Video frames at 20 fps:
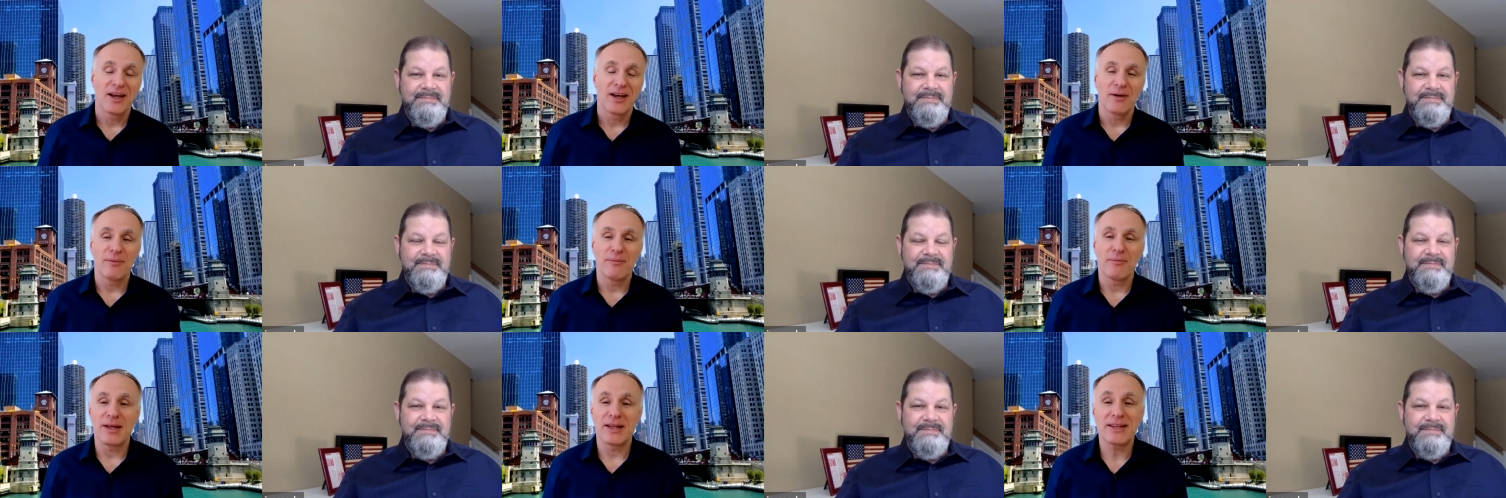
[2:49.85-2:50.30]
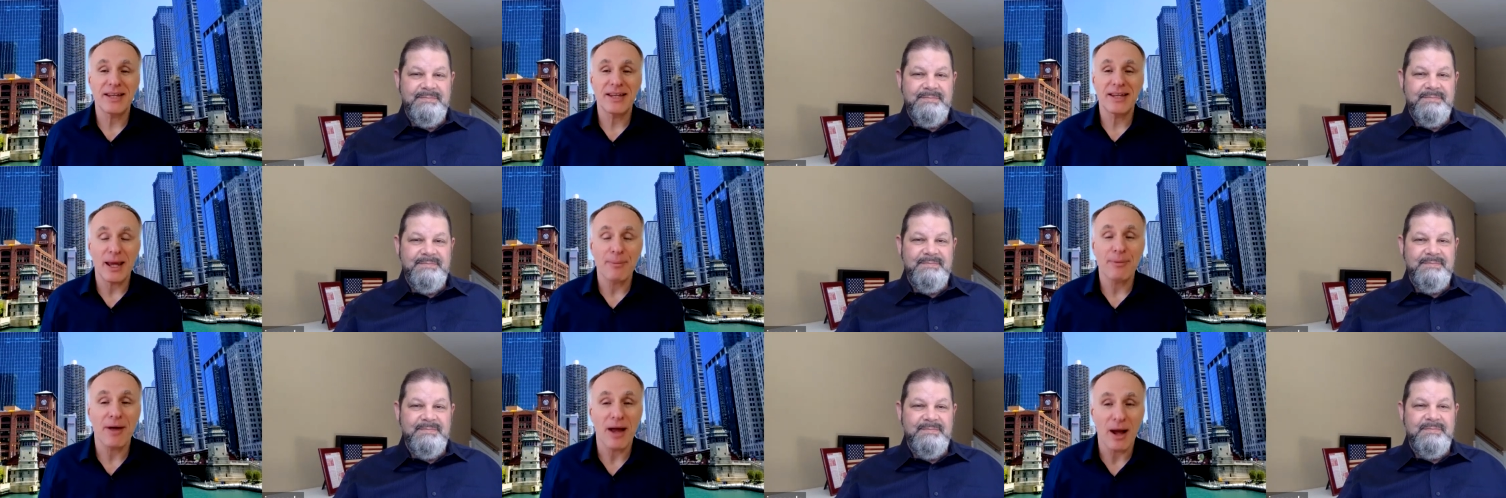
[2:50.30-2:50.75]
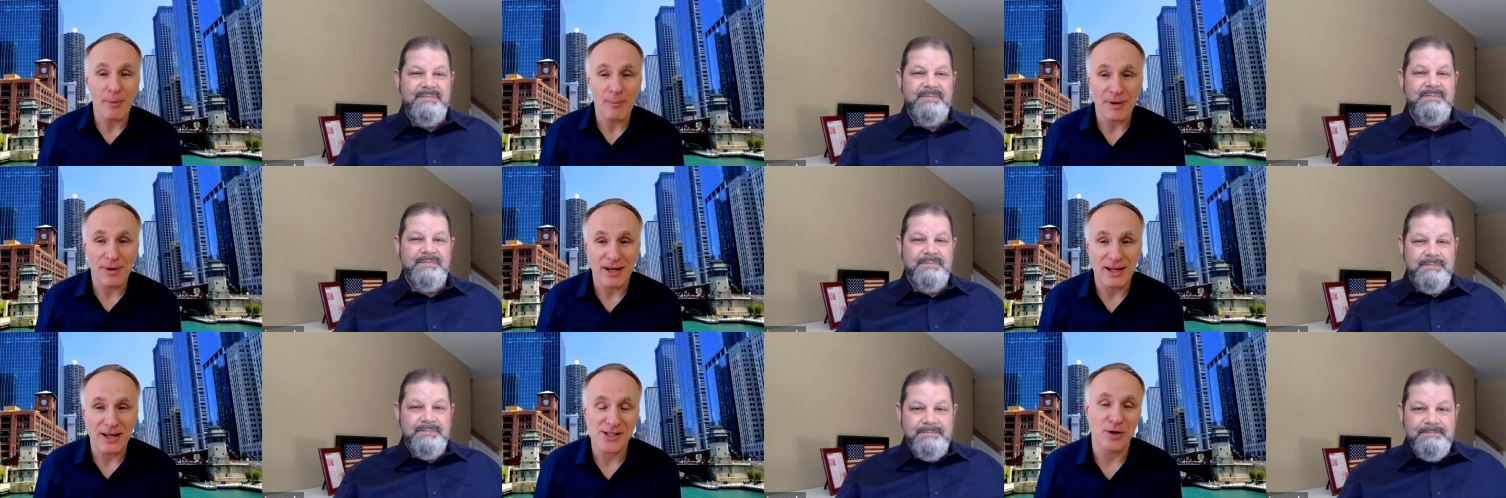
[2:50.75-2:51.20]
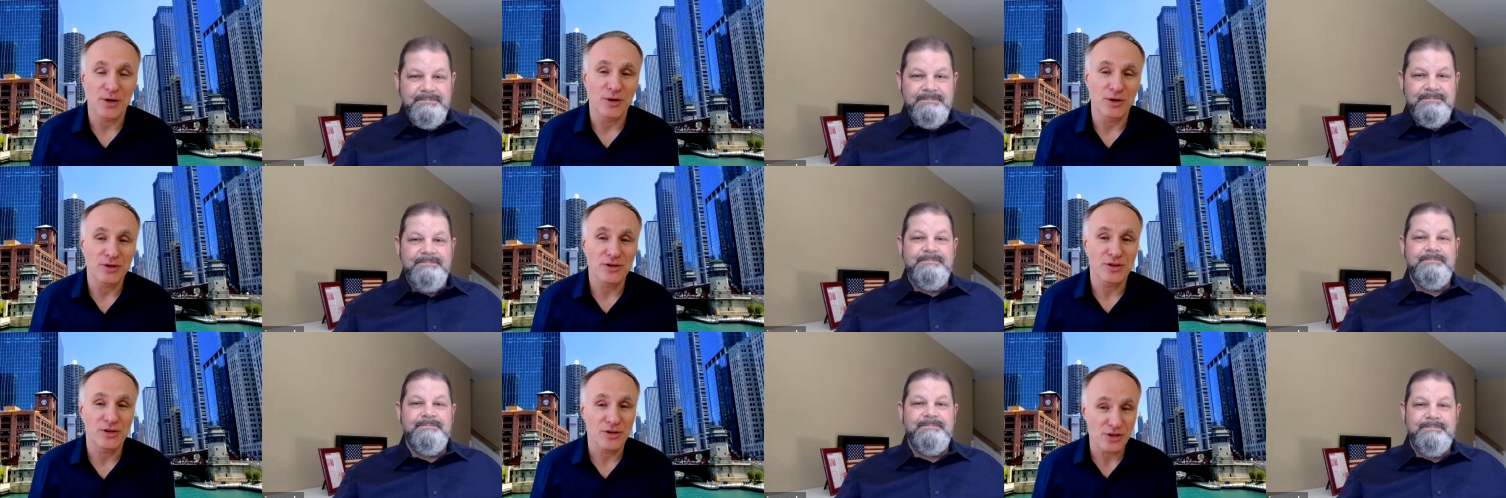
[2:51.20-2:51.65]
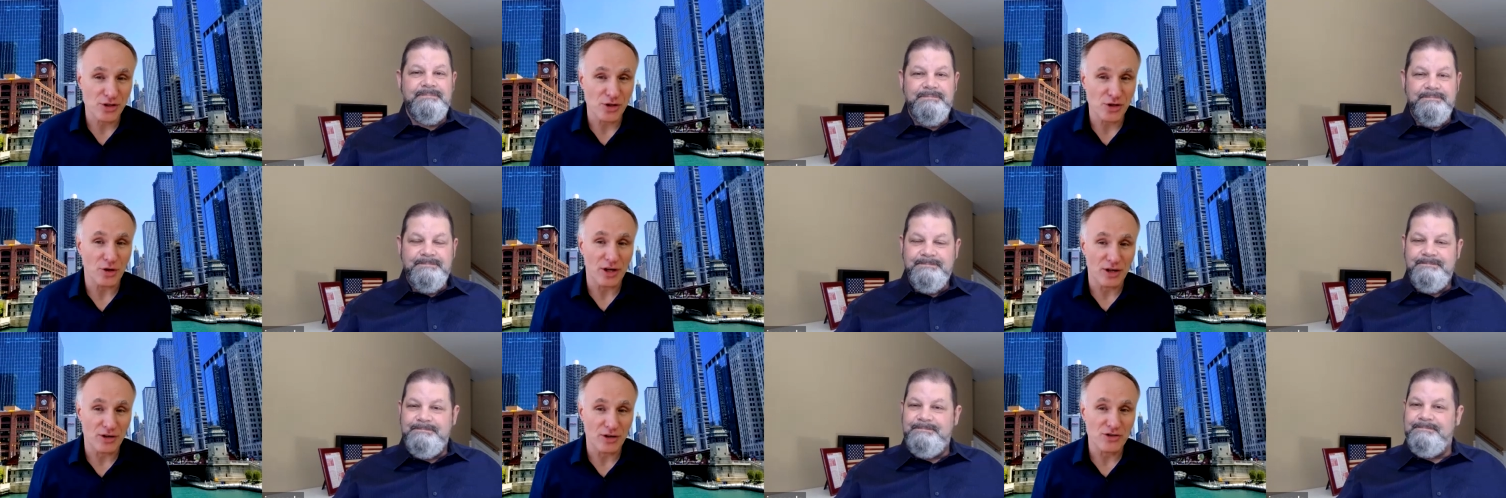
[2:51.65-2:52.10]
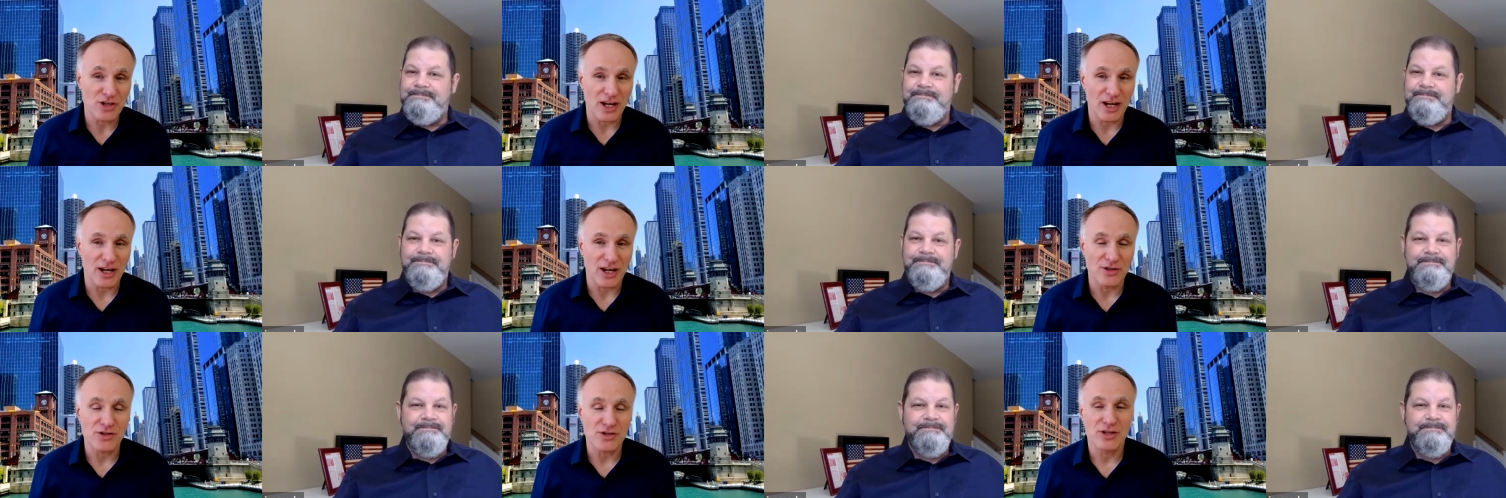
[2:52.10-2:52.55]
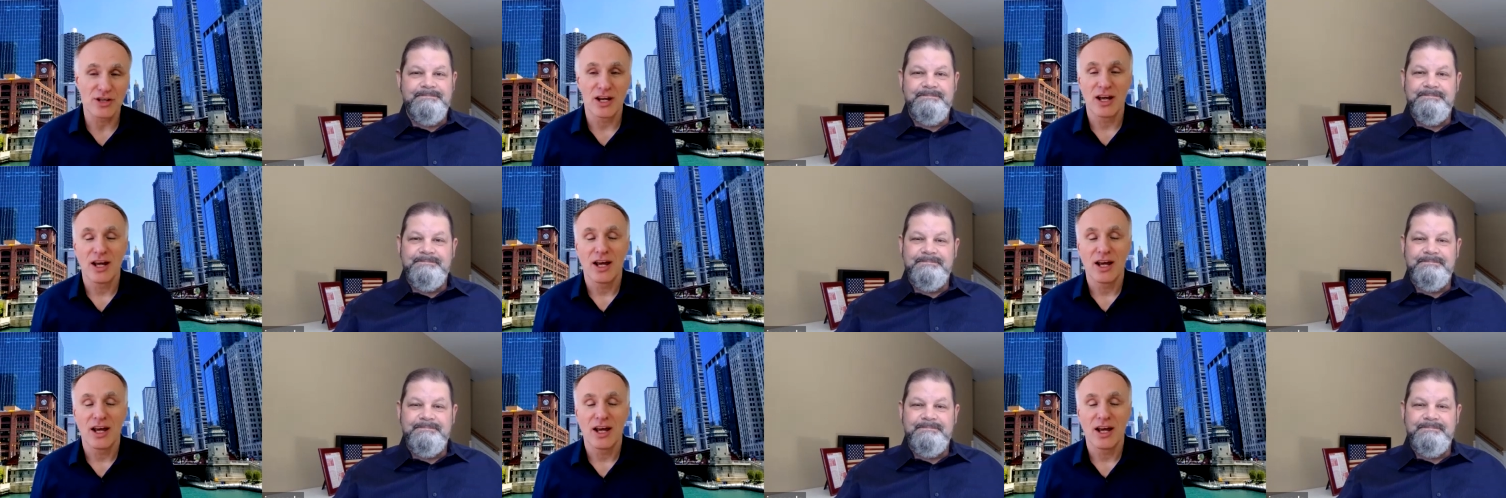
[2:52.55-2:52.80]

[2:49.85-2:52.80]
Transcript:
Speaker 1: mid-cap companies onto the stock exchange.